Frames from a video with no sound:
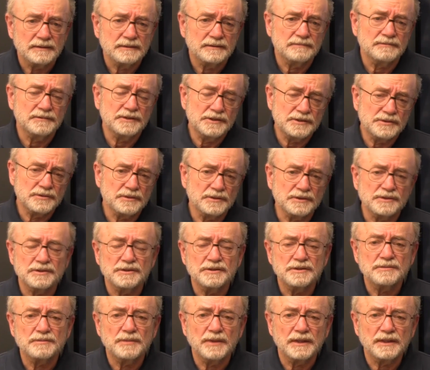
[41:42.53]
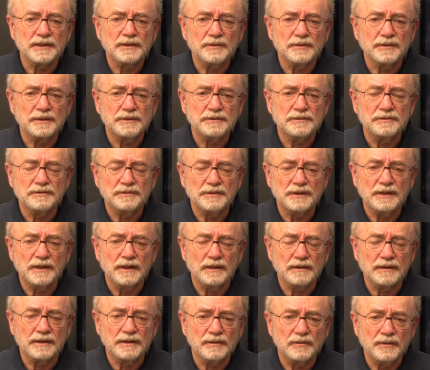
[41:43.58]
resources by going to the
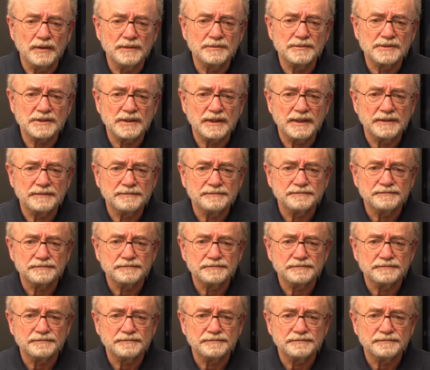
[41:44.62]
Ariel website.